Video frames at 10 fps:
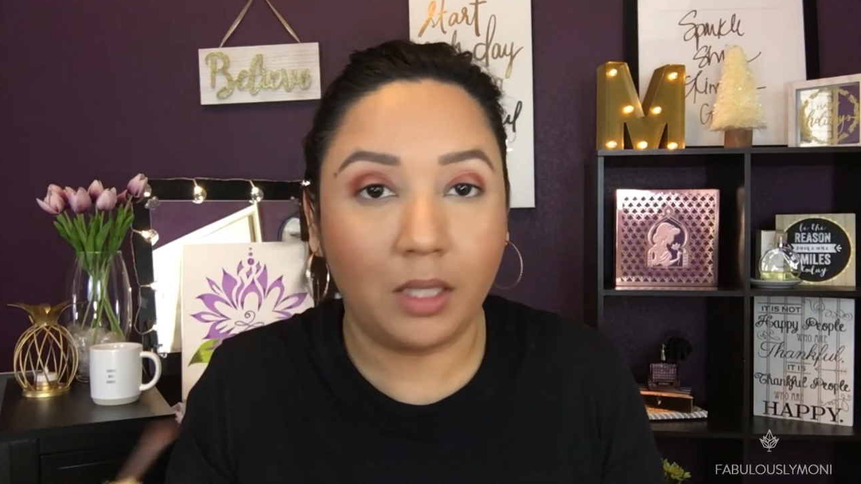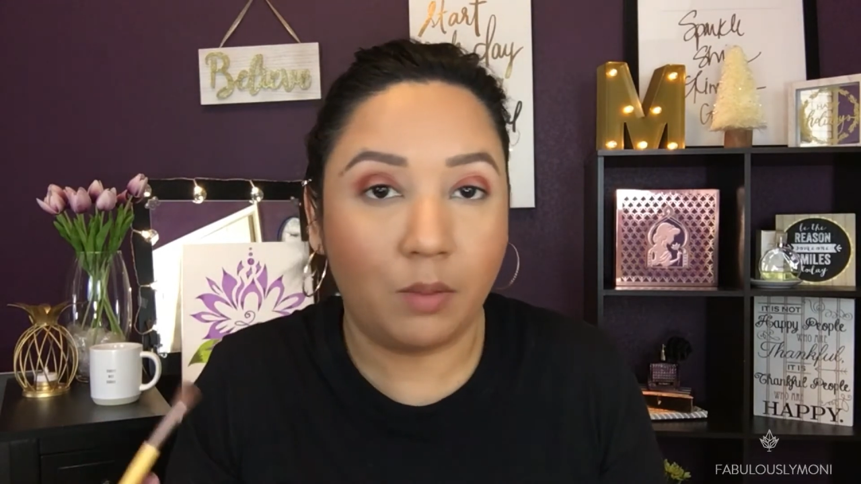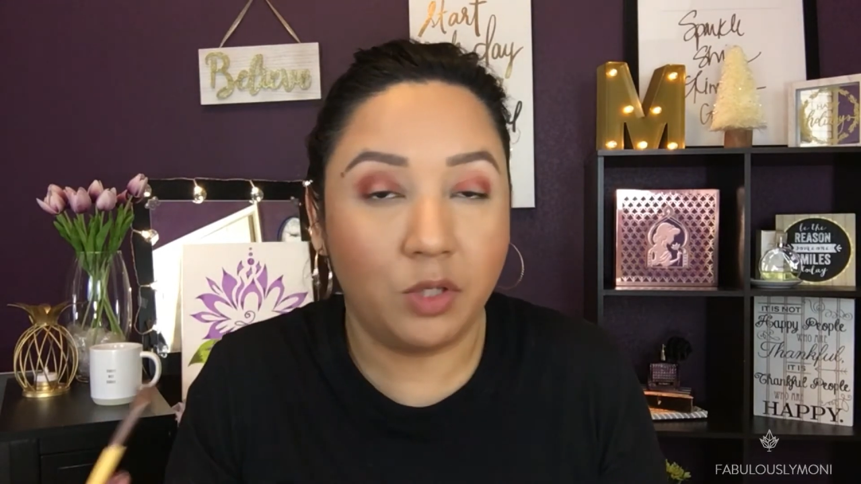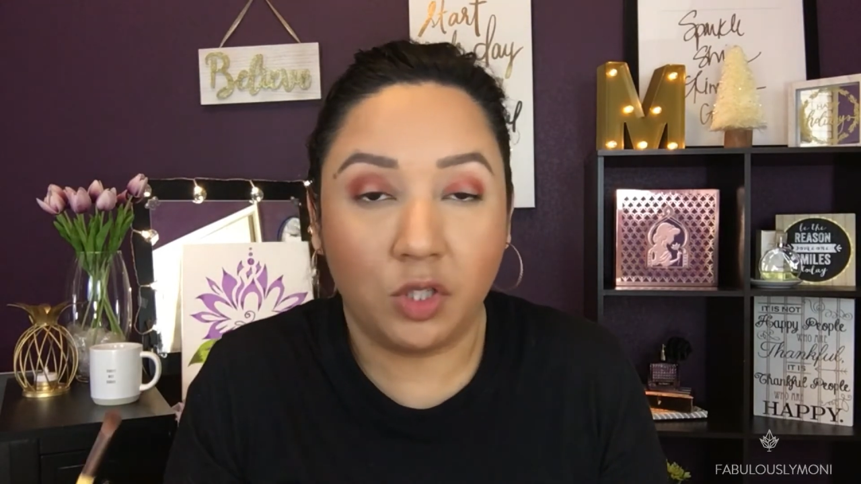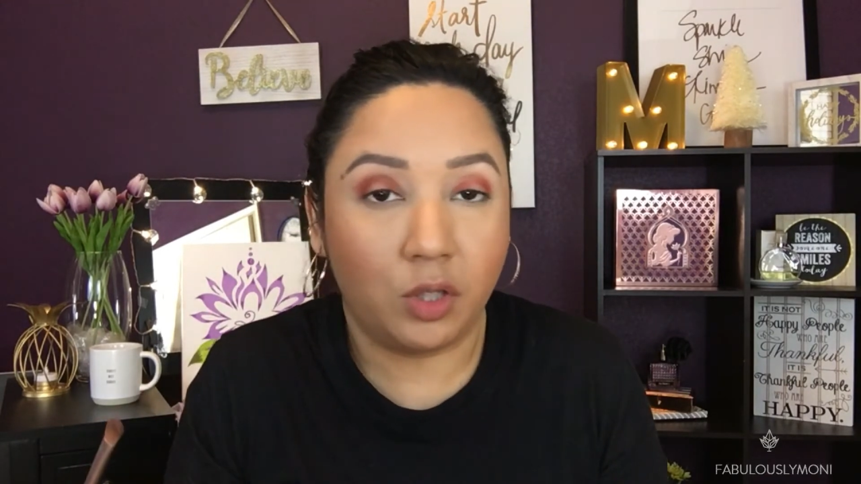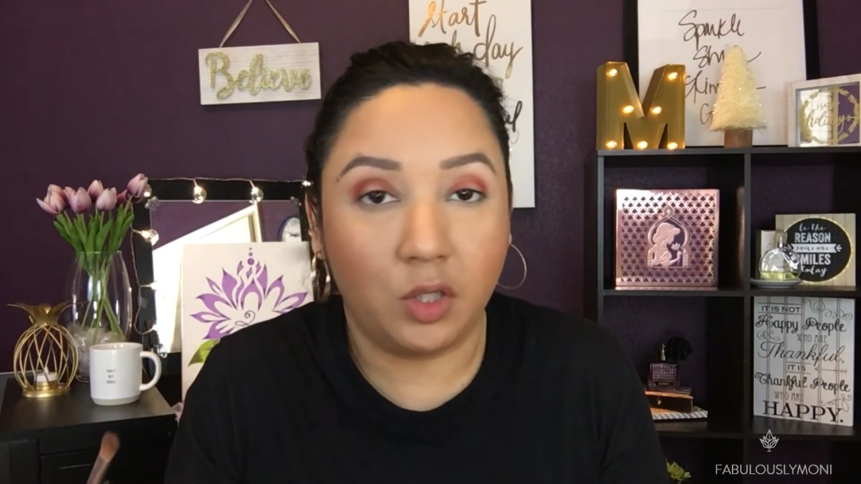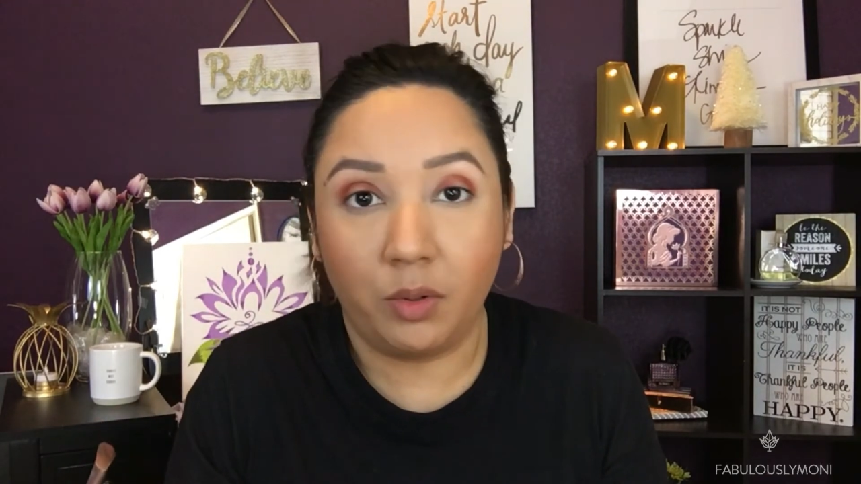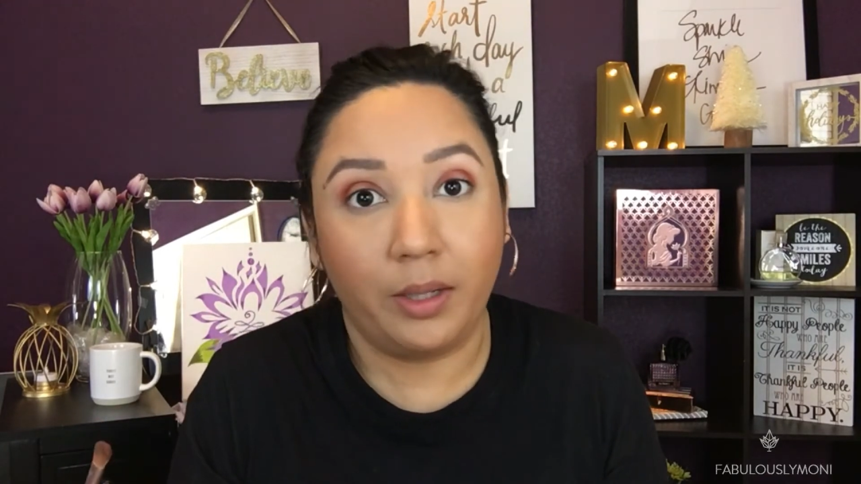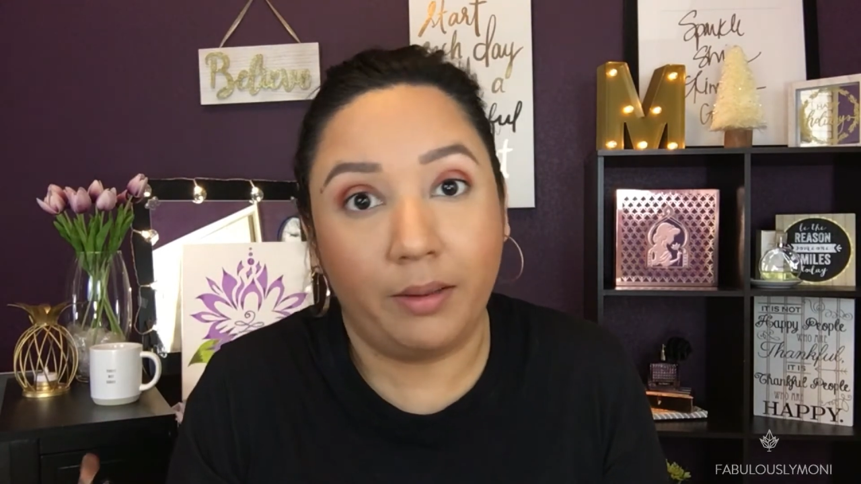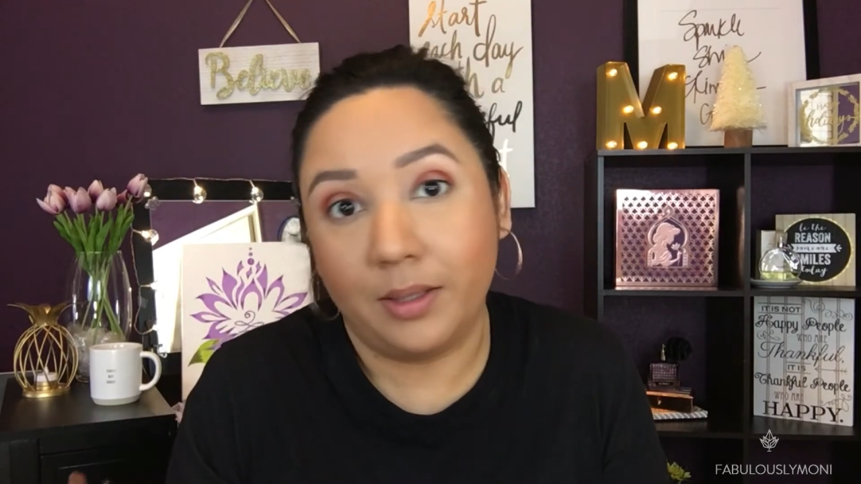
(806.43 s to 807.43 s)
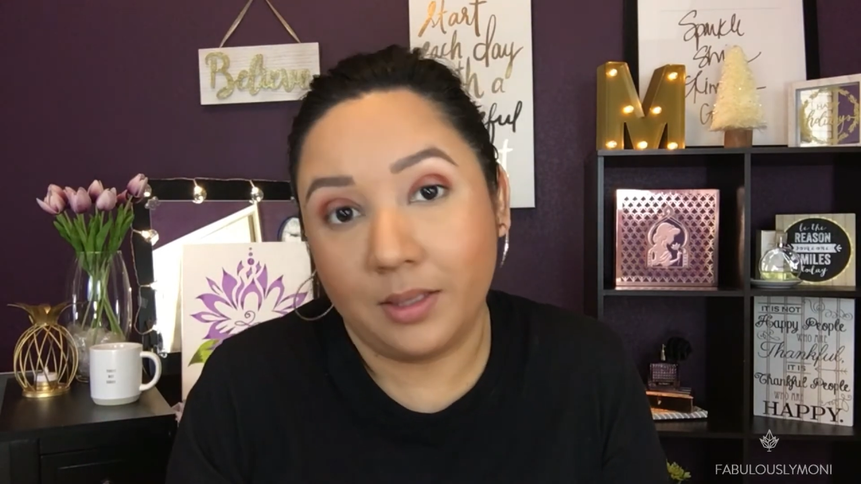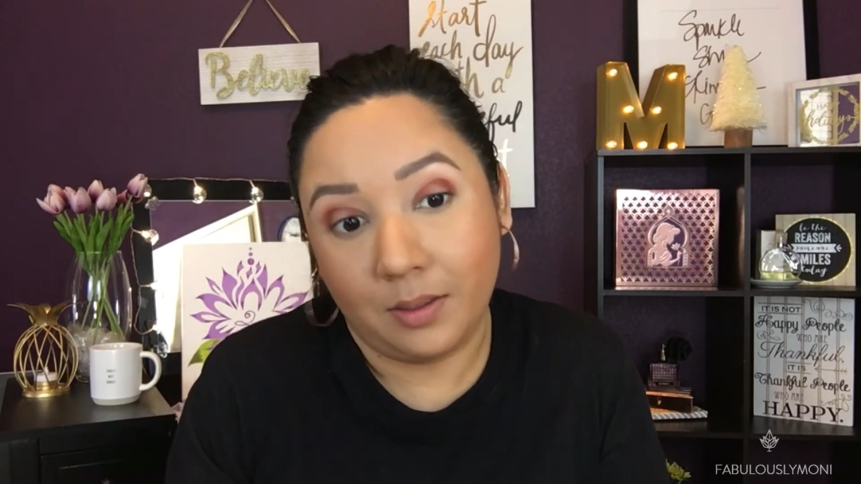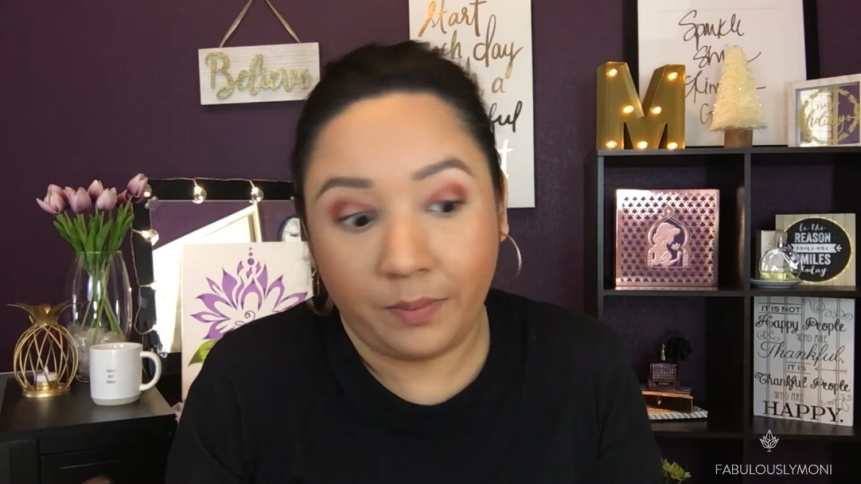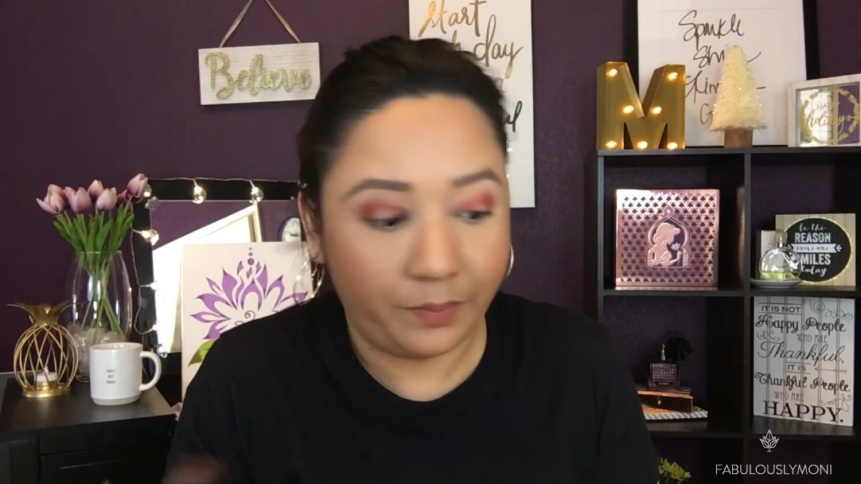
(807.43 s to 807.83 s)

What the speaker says: it like this.